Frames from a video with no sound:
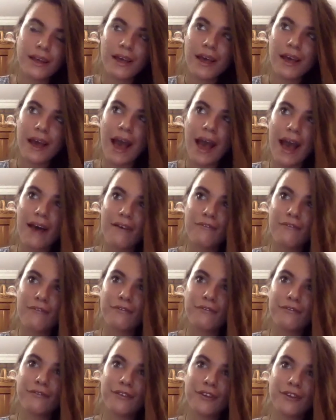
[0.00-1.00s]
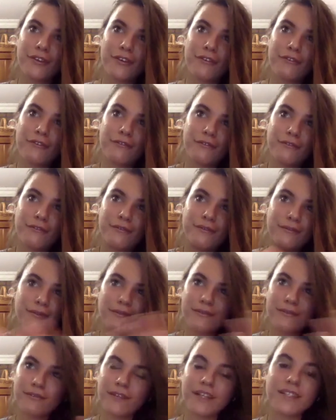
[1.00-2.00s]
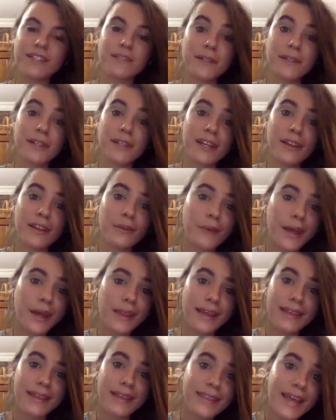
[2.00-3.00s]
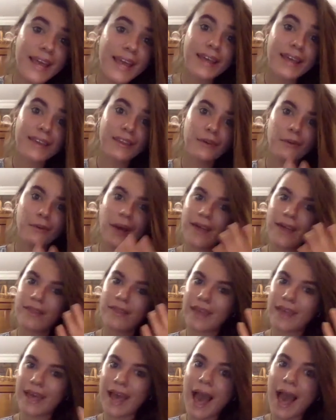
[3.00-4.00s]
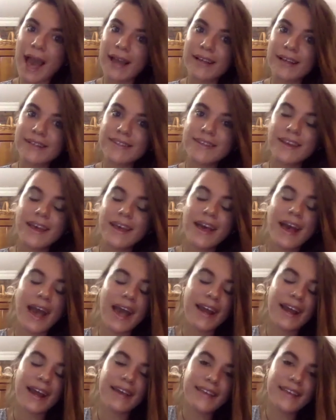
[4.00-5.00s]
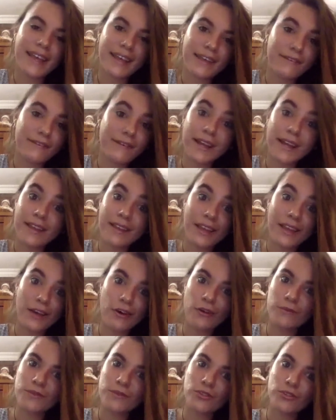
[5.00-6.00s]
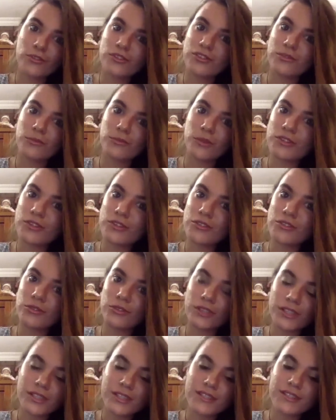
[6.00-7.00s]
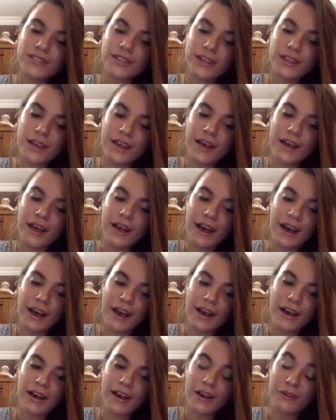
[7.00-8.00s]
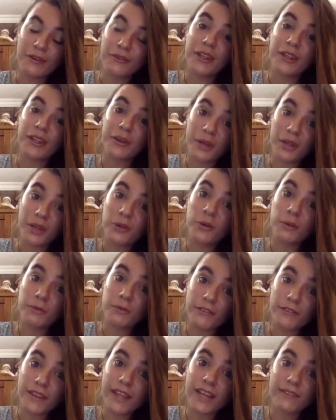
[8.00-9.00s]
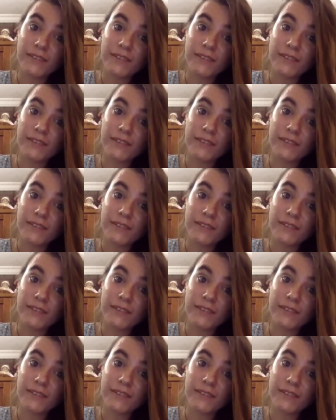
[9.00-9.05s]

have, flexibility in the way they think, the way they act. And I think, if anything, homeschoolers and world schoolers are really well equipped for that.